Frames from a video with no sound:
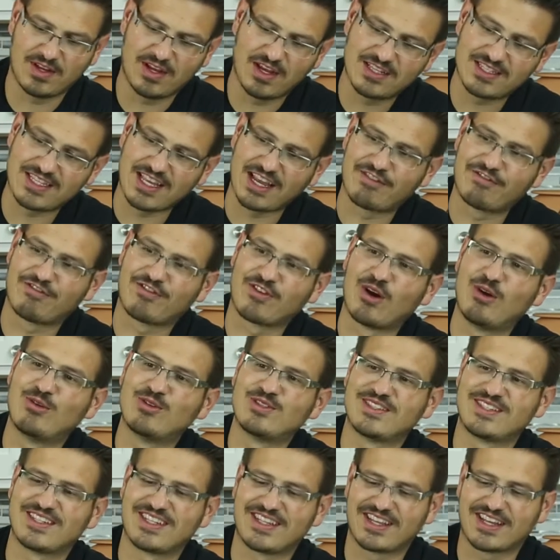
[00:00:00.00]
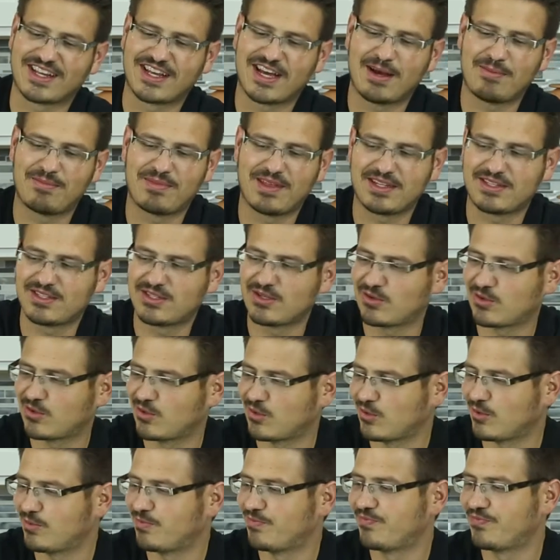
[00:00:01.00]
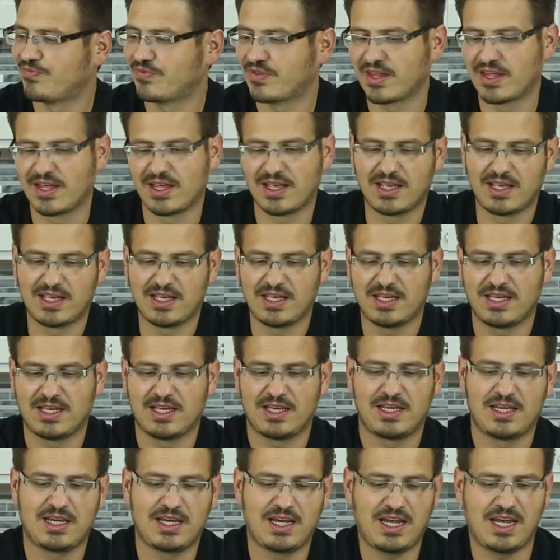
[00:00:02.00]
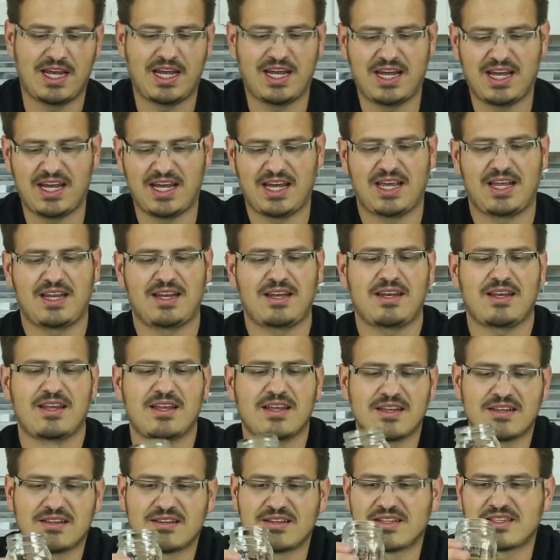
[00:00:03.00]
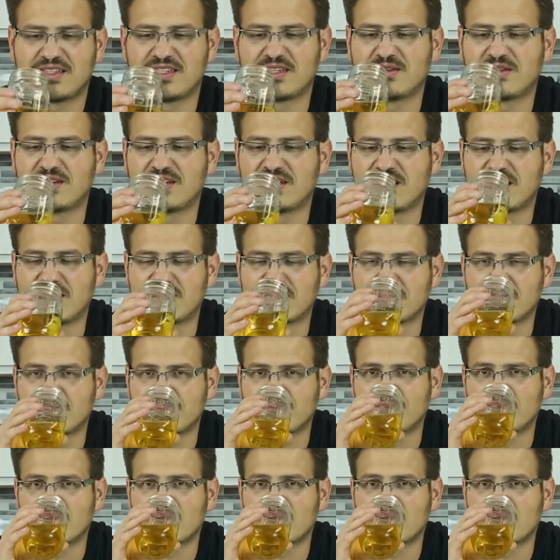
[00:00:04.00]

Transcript: That's like frozen to the cup. That's so cool. And let's see what it does.